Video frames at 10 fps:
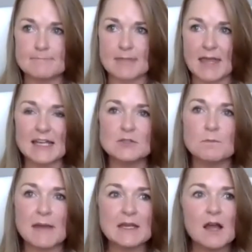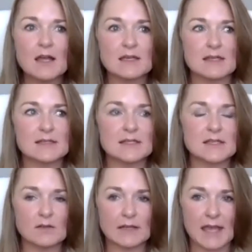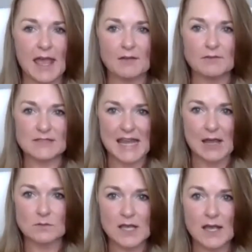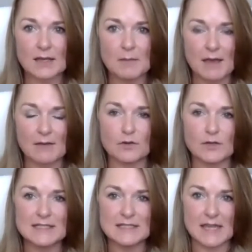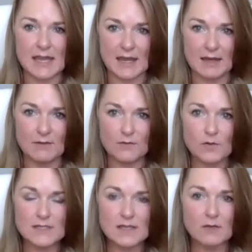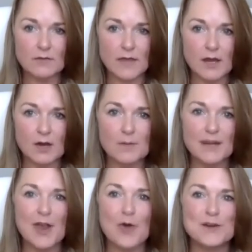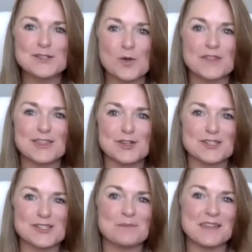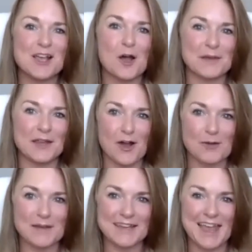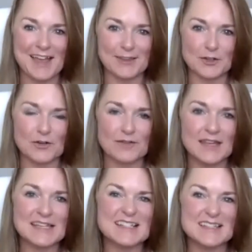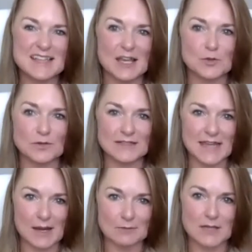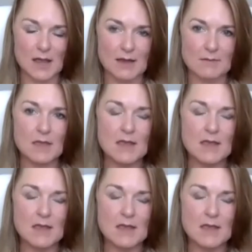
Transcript: And I may not necessarily have downtime every day for self-care, but I always know that there's something coming on my calendar that is scheduled downtime.